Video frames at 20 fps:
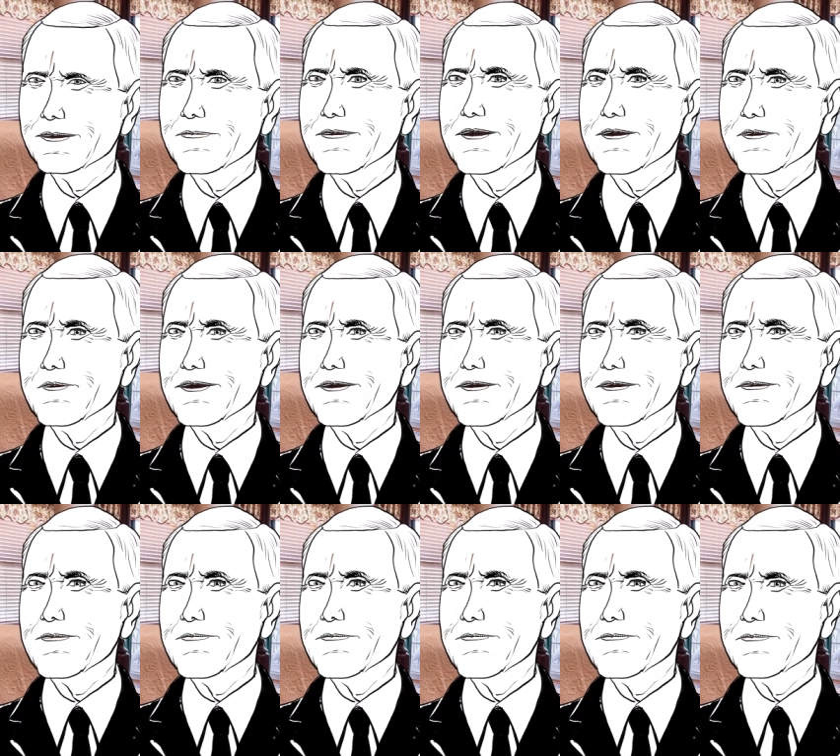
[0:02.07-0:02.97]
Pence.
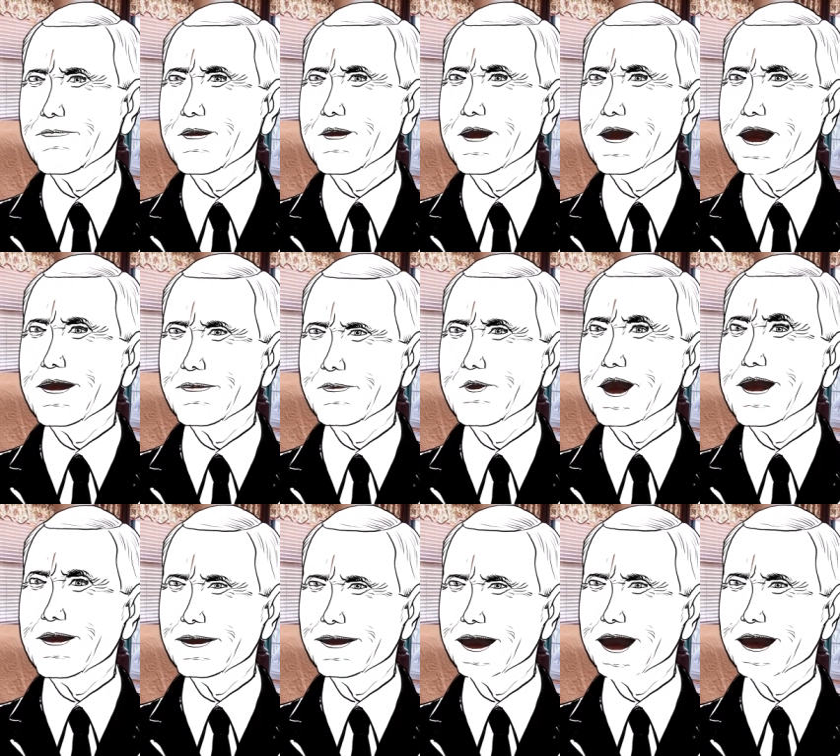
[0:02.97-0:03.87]
I want to
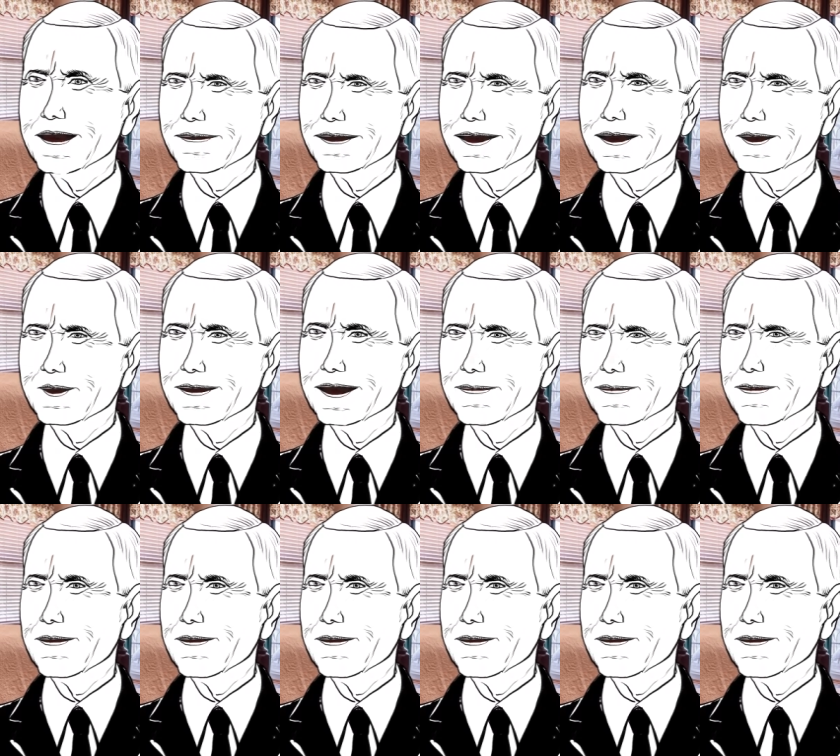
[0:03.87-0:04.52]
talk about something